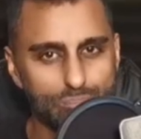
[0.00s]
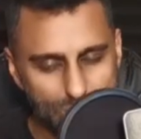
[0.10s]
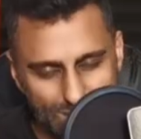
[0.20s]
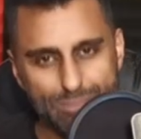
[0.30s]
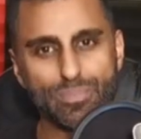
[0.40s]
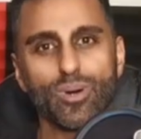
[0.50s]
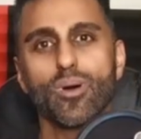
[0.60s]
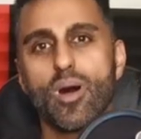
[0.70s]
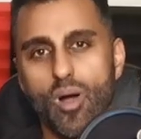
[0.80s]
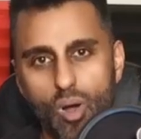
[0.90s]
where
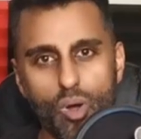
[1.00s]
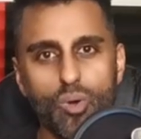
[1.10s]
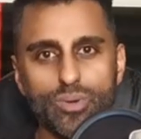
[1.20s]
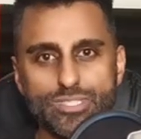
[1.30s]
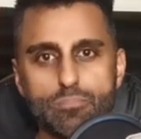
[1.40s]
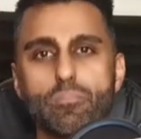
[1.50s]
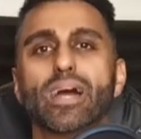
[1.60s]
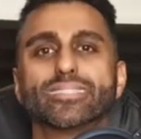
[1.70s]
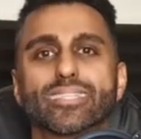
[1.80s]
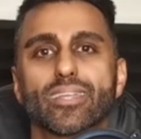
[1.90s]
people always
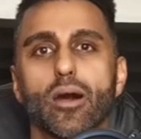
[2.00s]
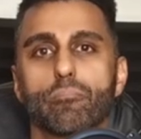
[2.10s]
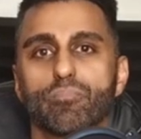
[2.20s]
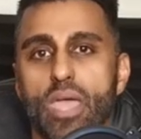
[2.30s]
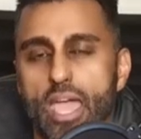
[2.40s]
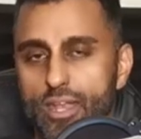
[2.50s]
mess it up.